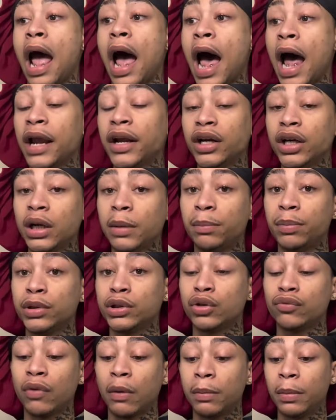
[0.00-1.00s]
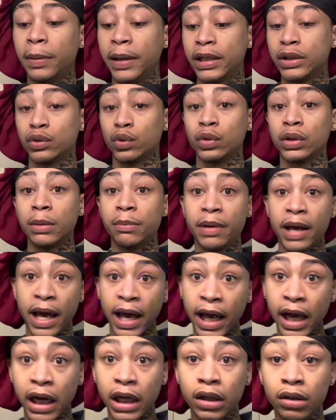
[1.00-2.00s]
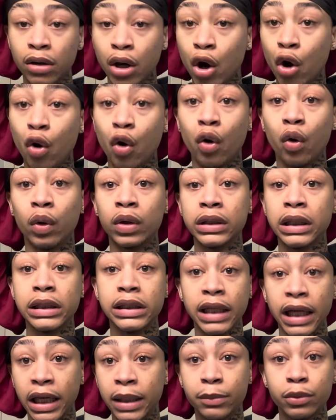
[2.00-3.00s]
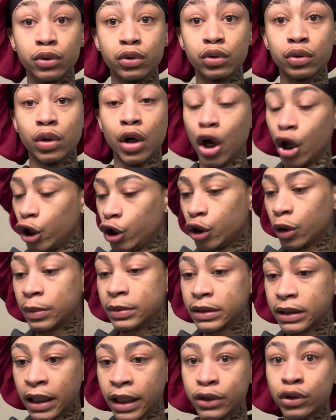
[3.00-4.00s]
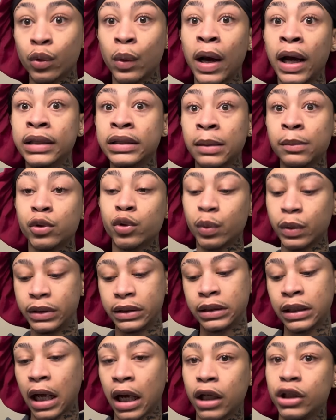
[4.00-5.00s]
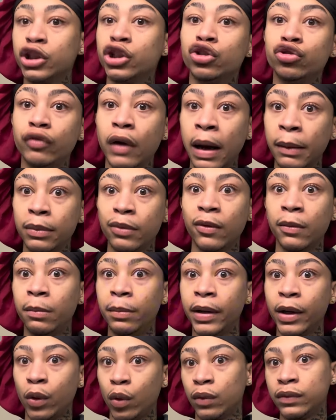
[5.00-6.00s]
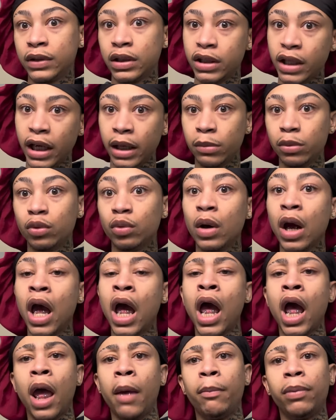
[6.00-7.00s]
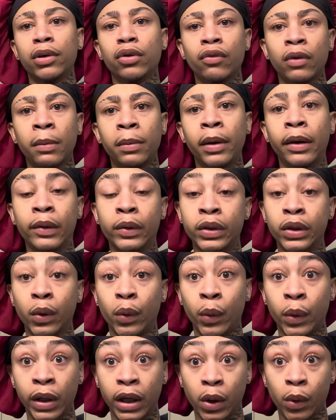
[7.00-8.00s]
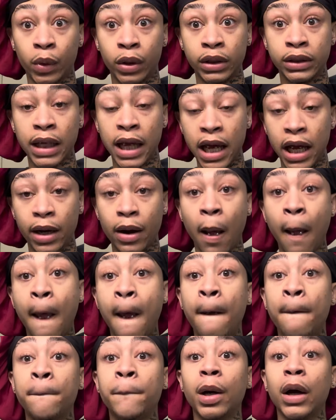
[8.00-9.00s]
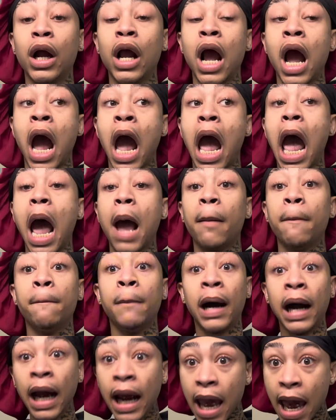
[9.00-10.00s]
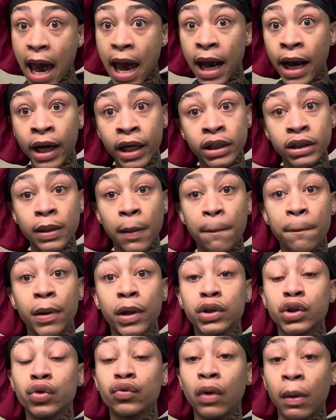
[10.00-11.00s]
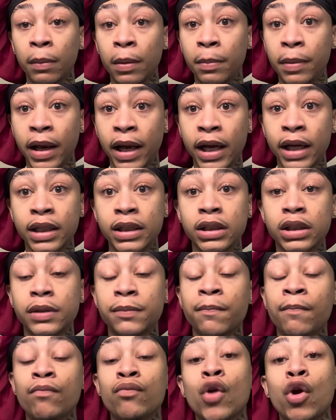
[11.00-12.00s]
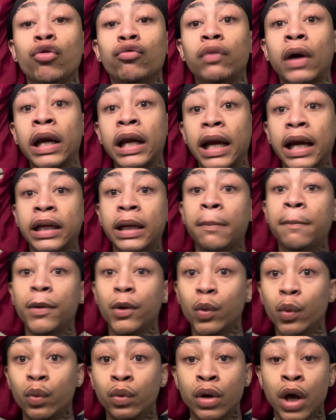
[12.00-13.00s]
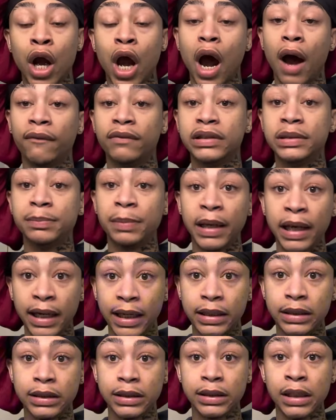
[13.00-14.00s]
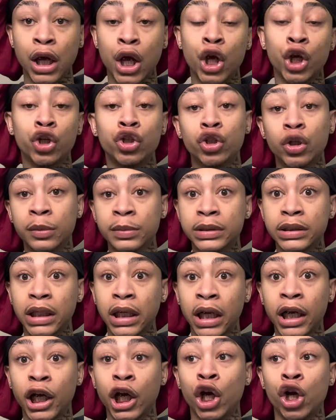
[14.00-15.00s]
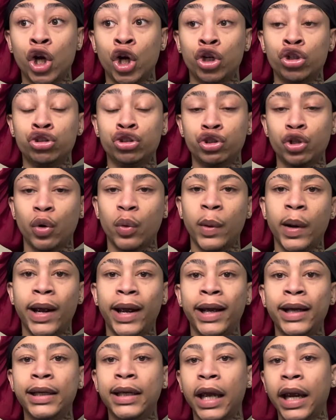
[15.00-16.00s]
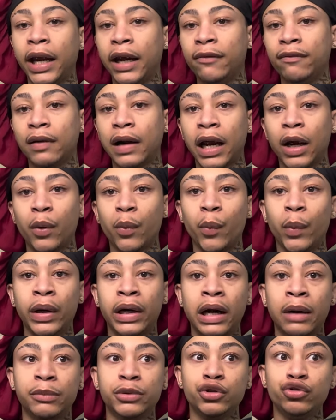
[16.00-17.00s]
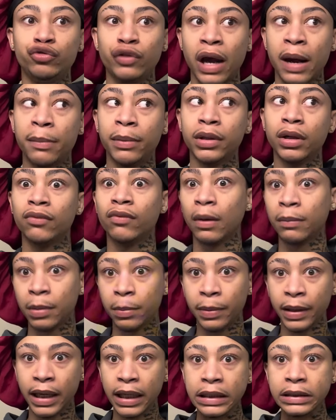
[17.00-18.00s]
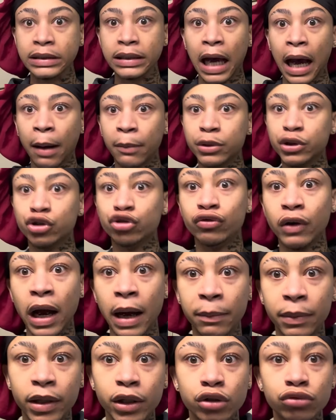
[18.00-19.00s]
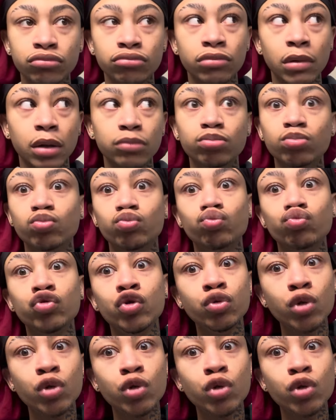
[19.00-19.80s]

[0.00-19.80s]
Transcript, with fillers: I could have put the rubber bands on the bed or on the table, you know what I'm saying? So as I'm twisting, I could just grab the rubber band off the table and put the rubber band on, on, on his head. But my ass put the rubber bands right in the middle of his pants, you know what I'm saying? So it gave, like, when I was grabbing the rubber bands, I was grabbing, you